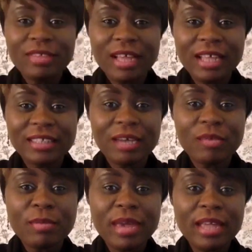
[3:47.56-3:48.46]
that
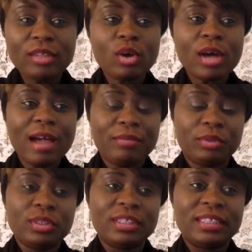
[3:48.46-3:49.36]
women don't have
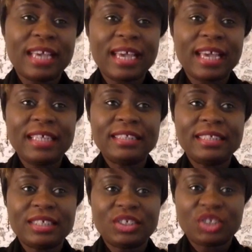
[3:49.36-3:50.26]
to stay in
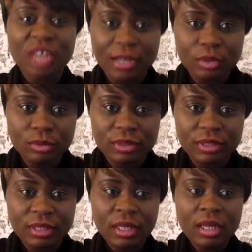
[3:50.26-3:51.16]
their
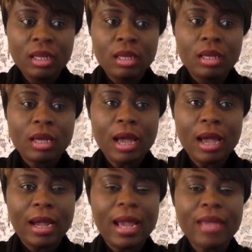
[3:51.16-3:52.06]
shadows.
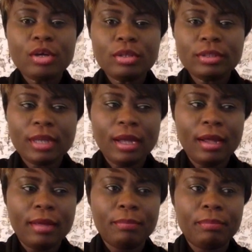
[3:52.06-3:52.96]
Can you
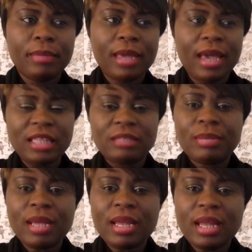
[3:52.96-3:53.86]

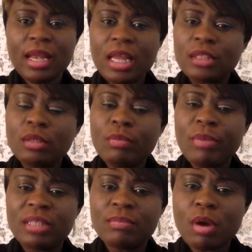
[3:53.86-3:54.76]
explain a little
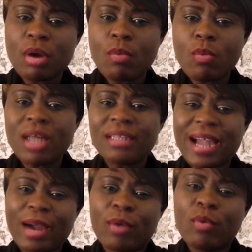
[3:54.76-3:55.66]
bit more what
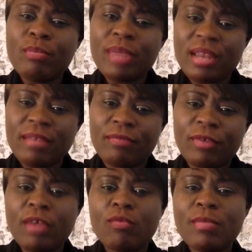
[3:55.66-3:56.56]
that could mean for
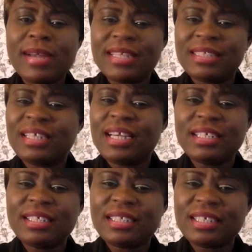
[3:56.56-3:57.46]
a woman staying
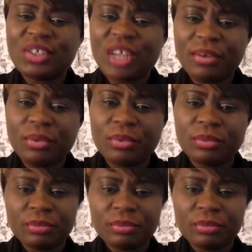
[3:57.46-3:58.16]
in their shadow?